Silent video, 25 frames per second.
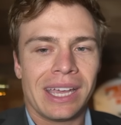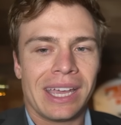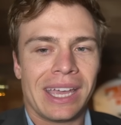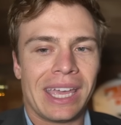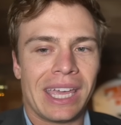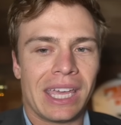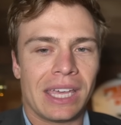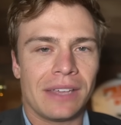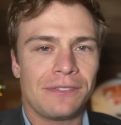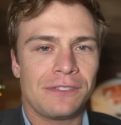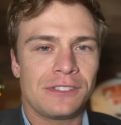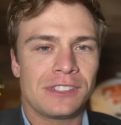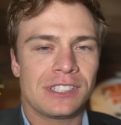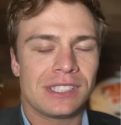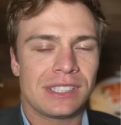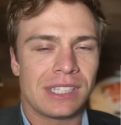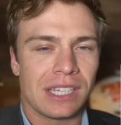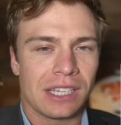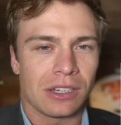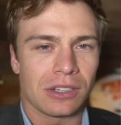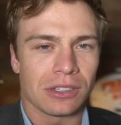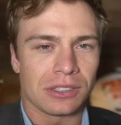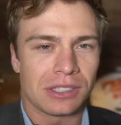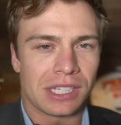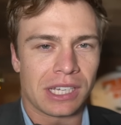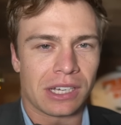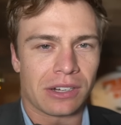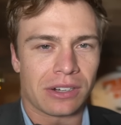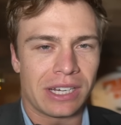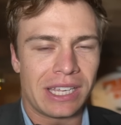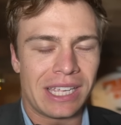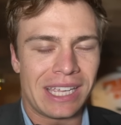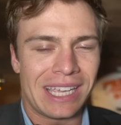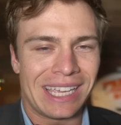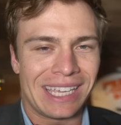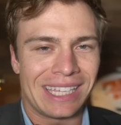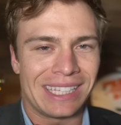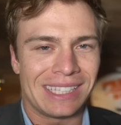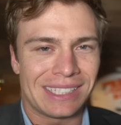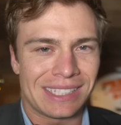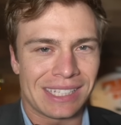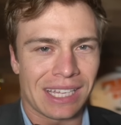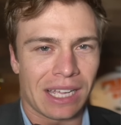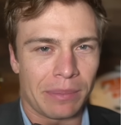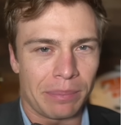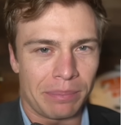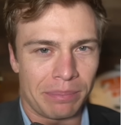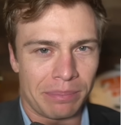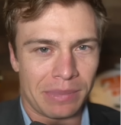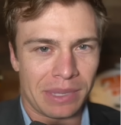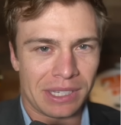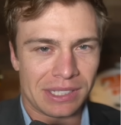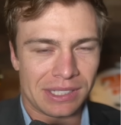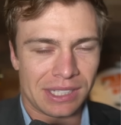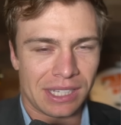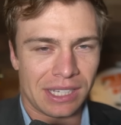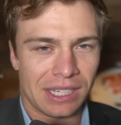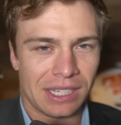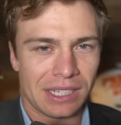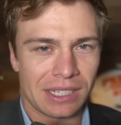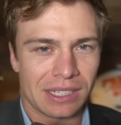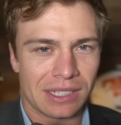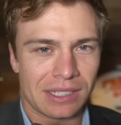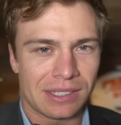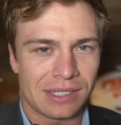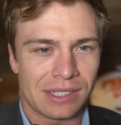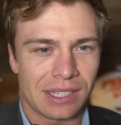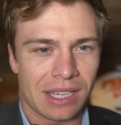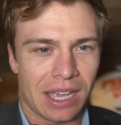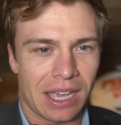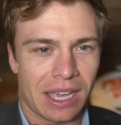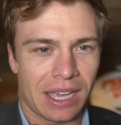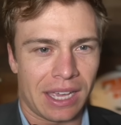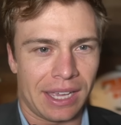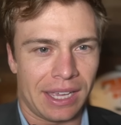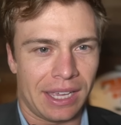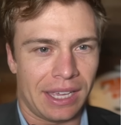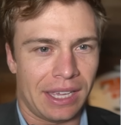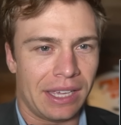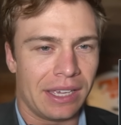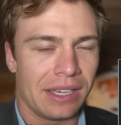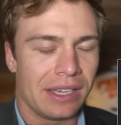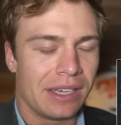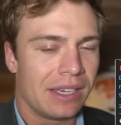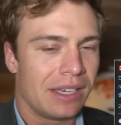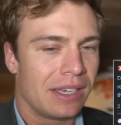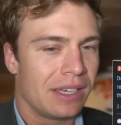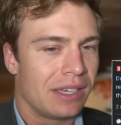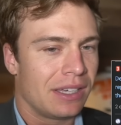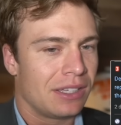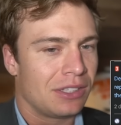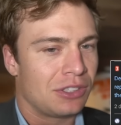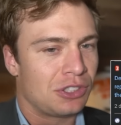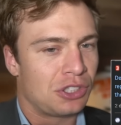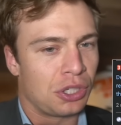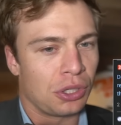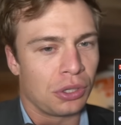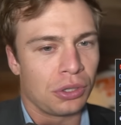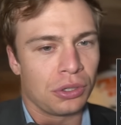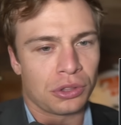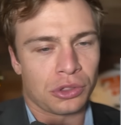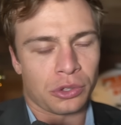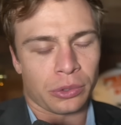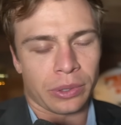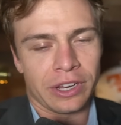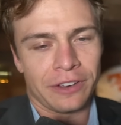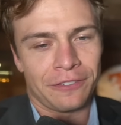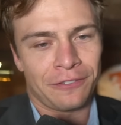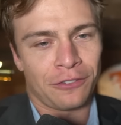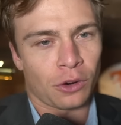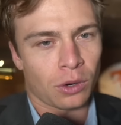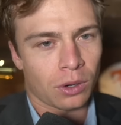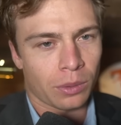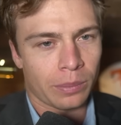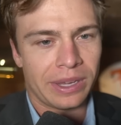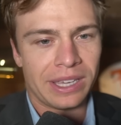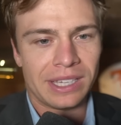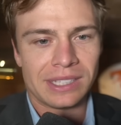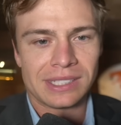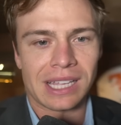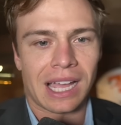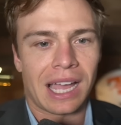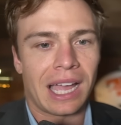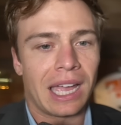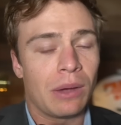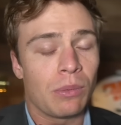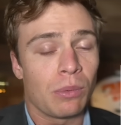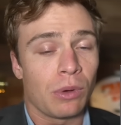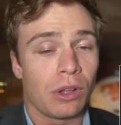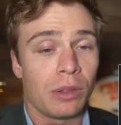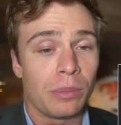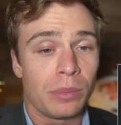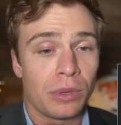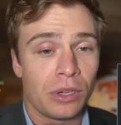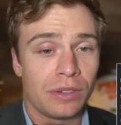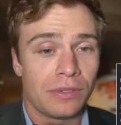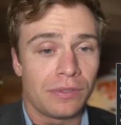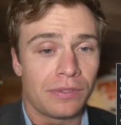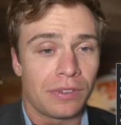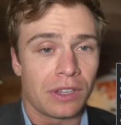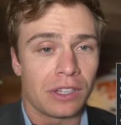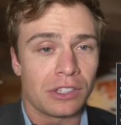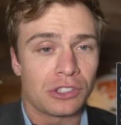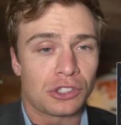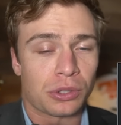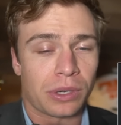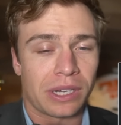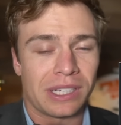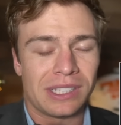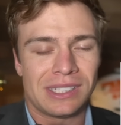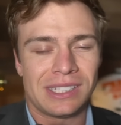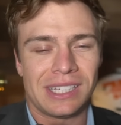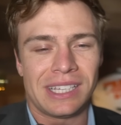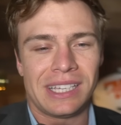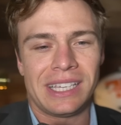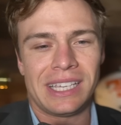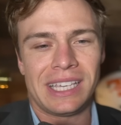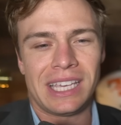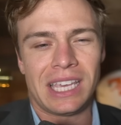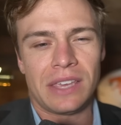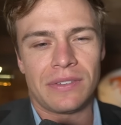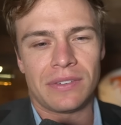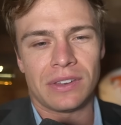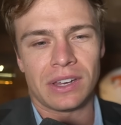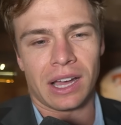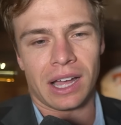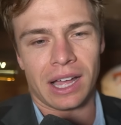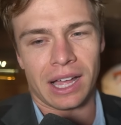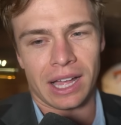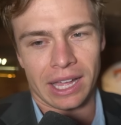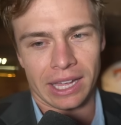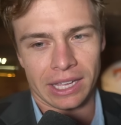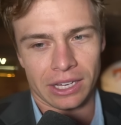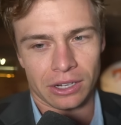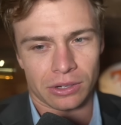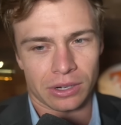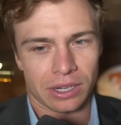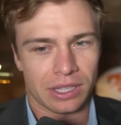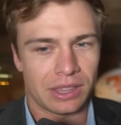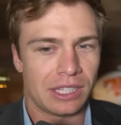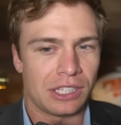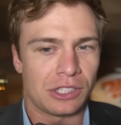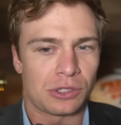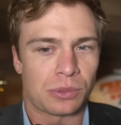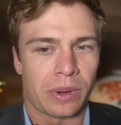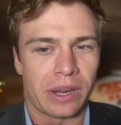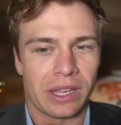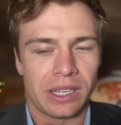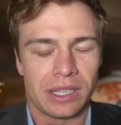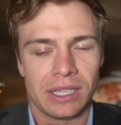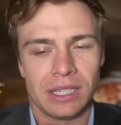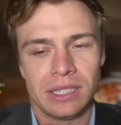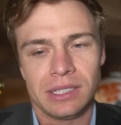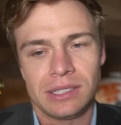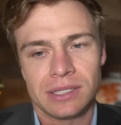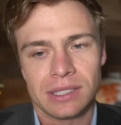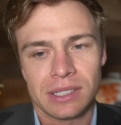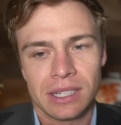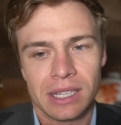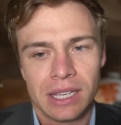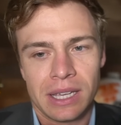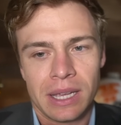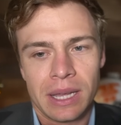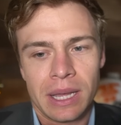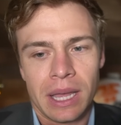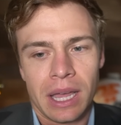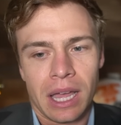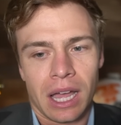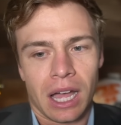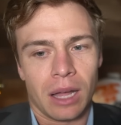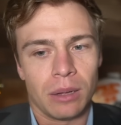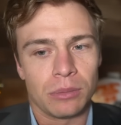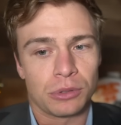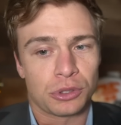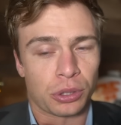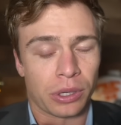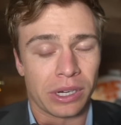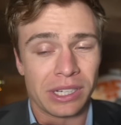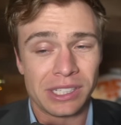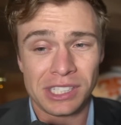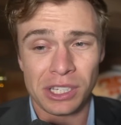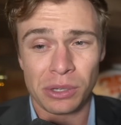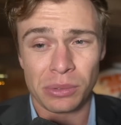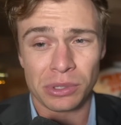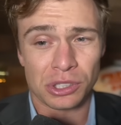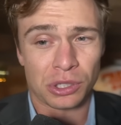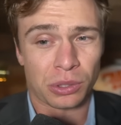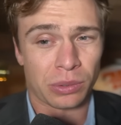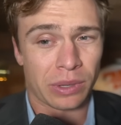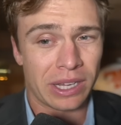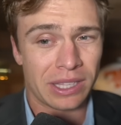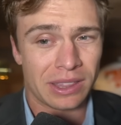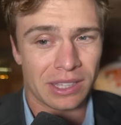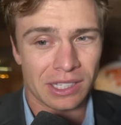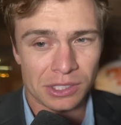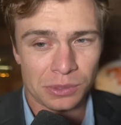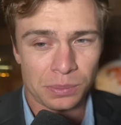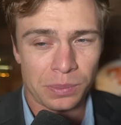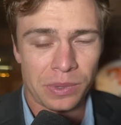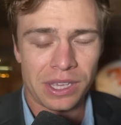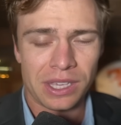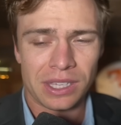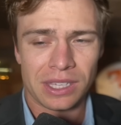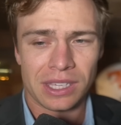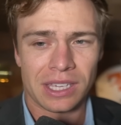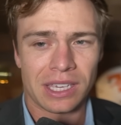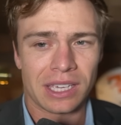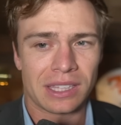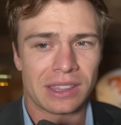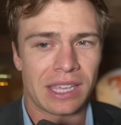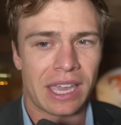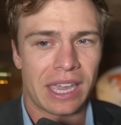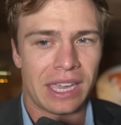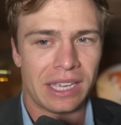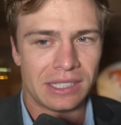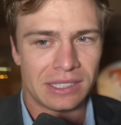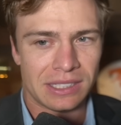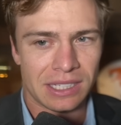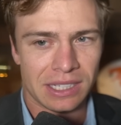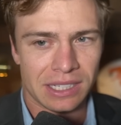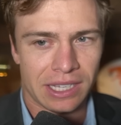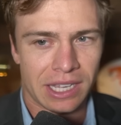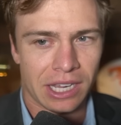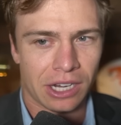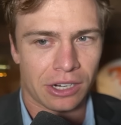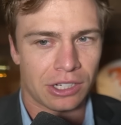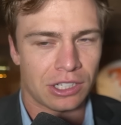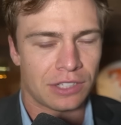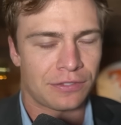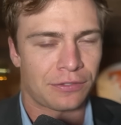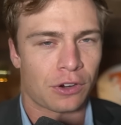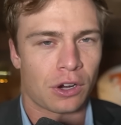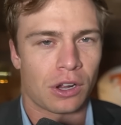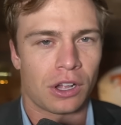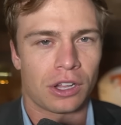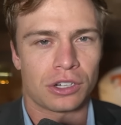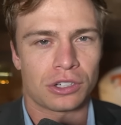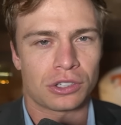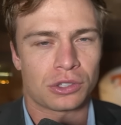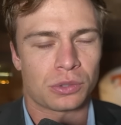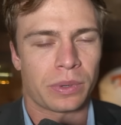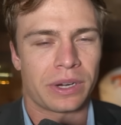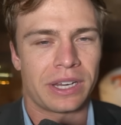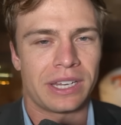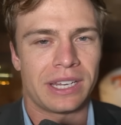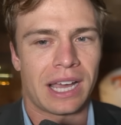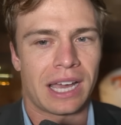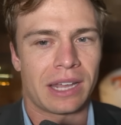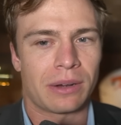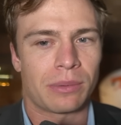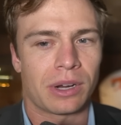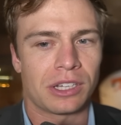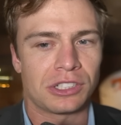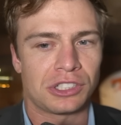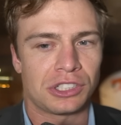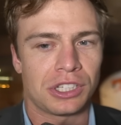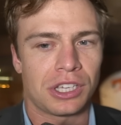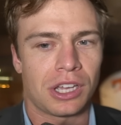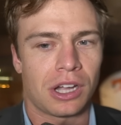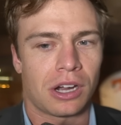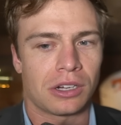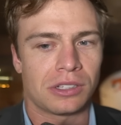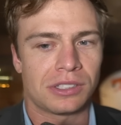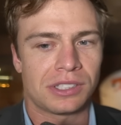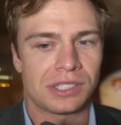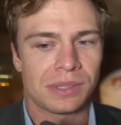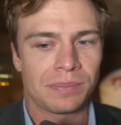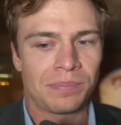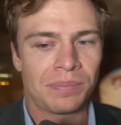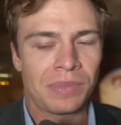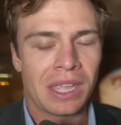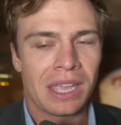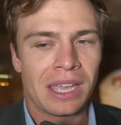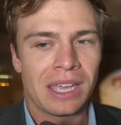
If Singletary ends up missing, say, 2, 3, 4 weeks, I will move Tracy even higher in these rankings. Tracy was great this week. You get the 18 carries for 129 rushing yards.